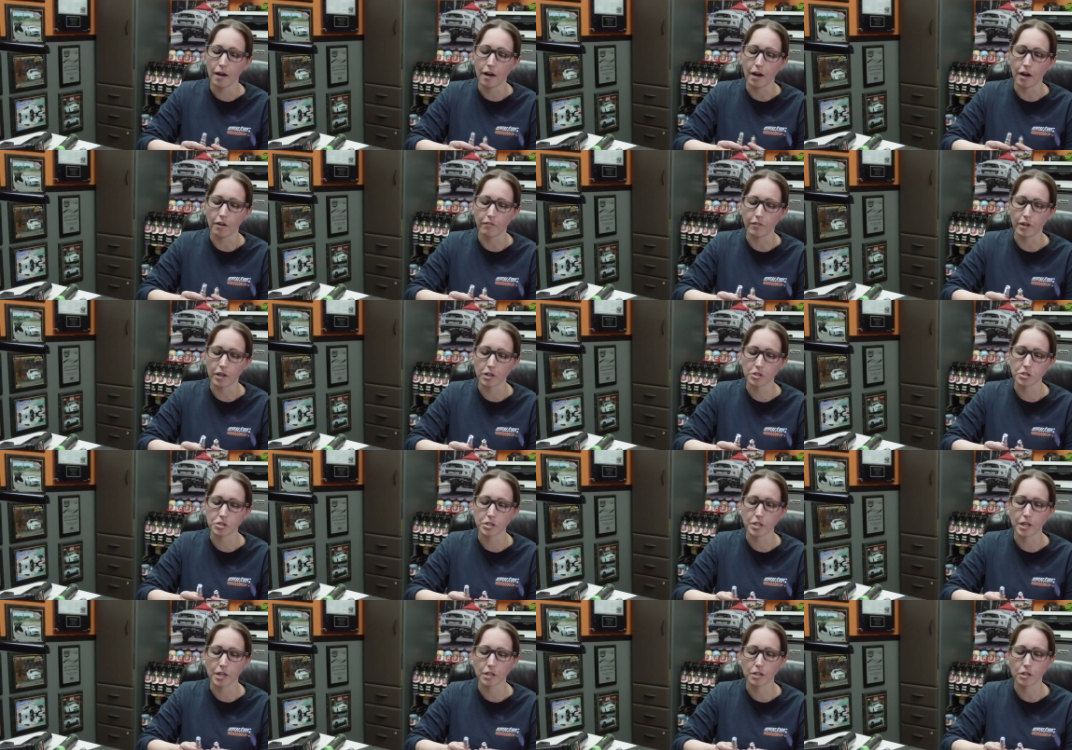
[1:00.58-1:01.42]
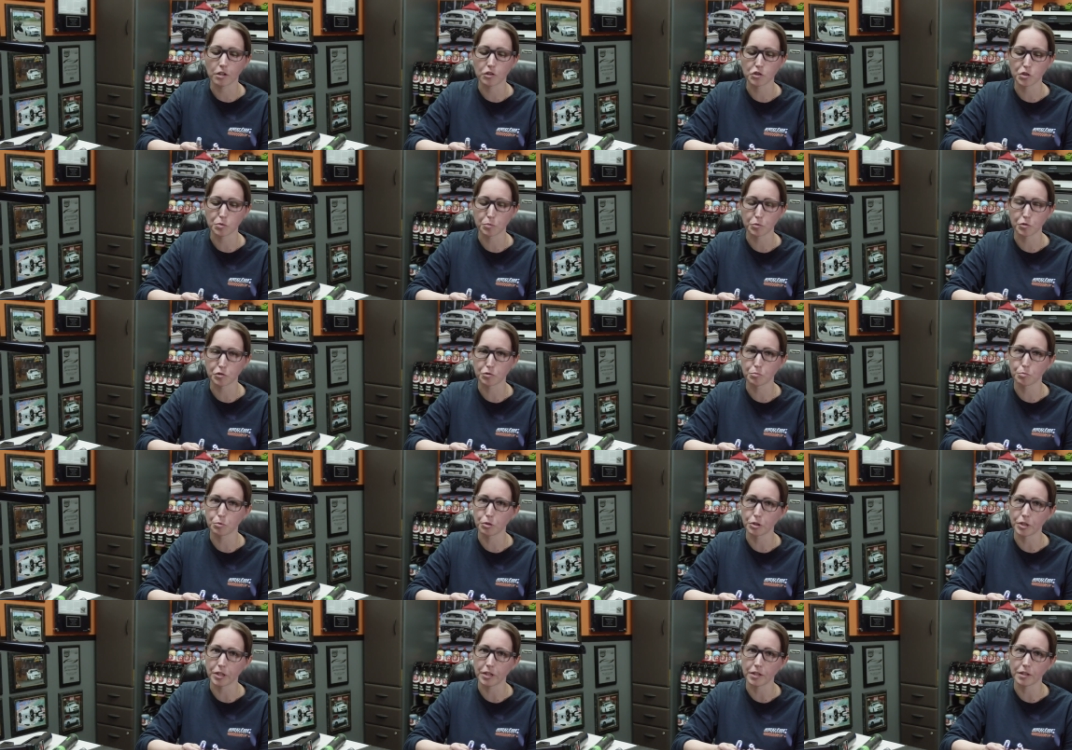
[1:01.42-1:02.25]
I've actually had customers
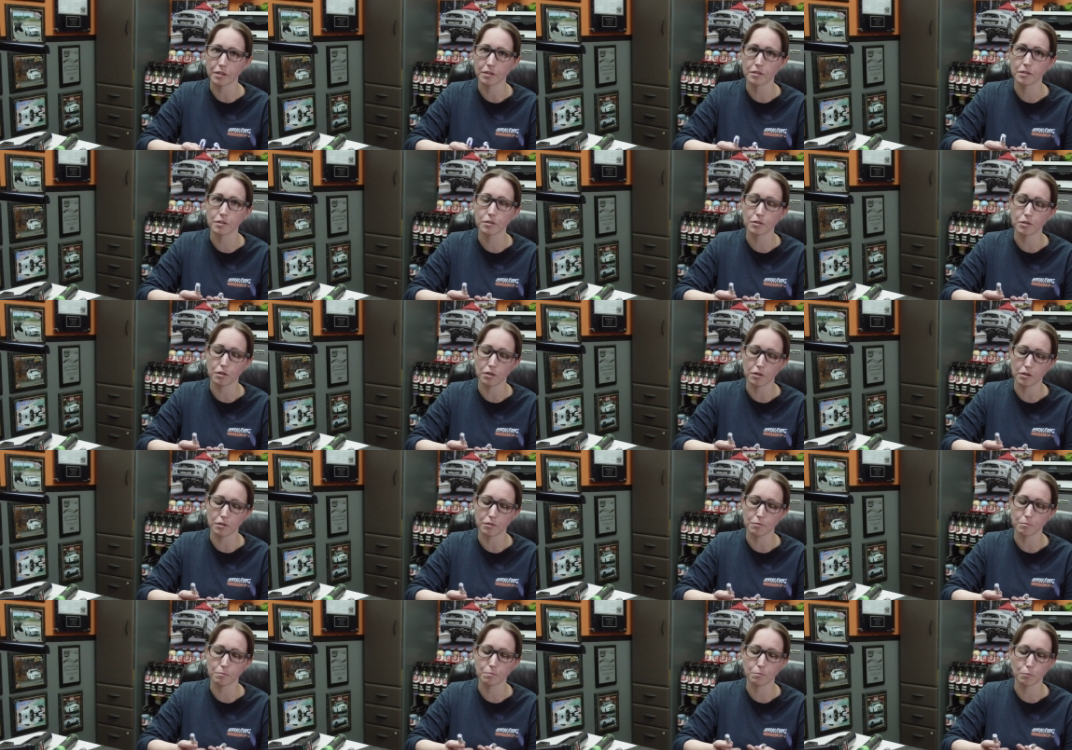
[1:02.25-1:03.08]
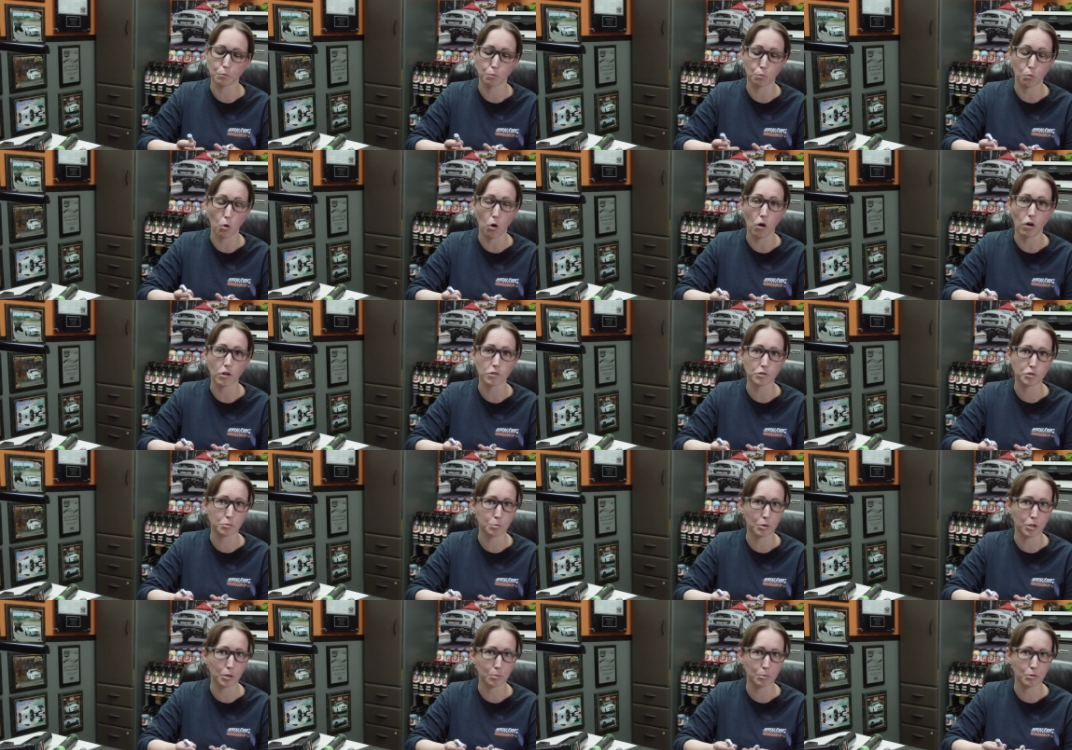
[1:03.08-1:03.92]
bring the wrong
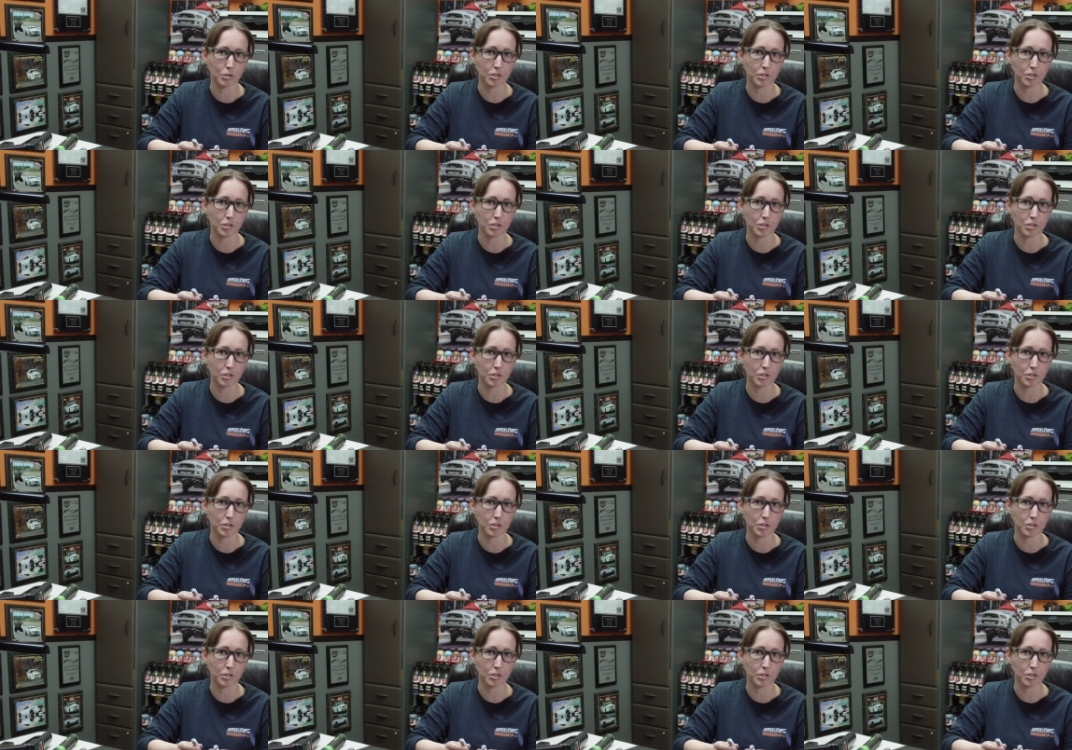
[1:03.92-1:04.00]
spark